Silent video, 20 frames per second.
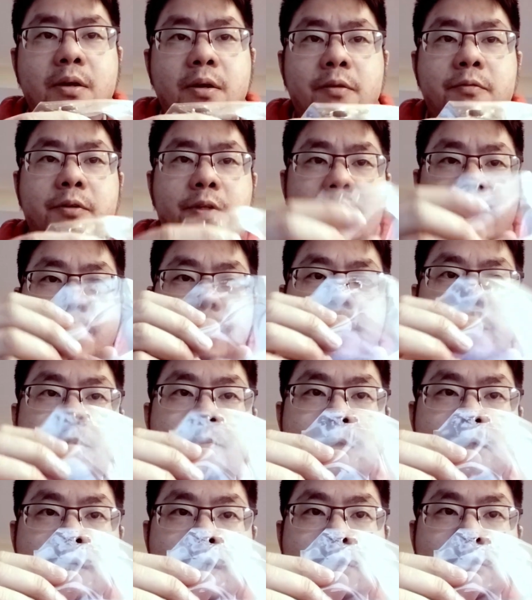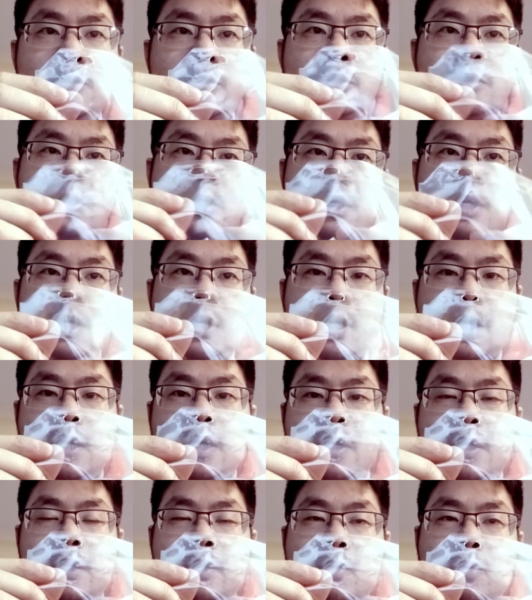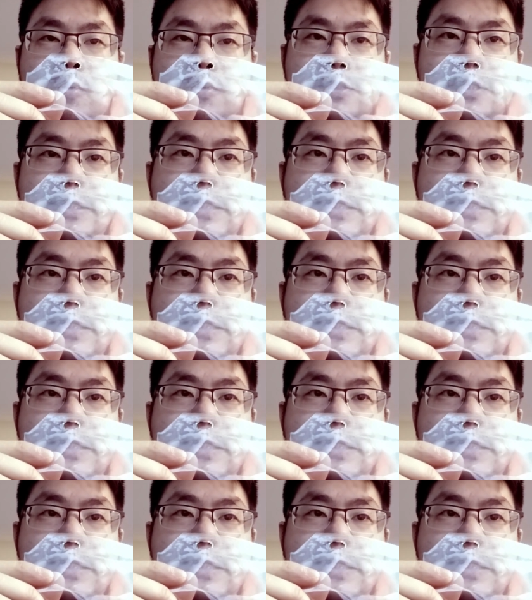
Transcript: For these page protectors, the holes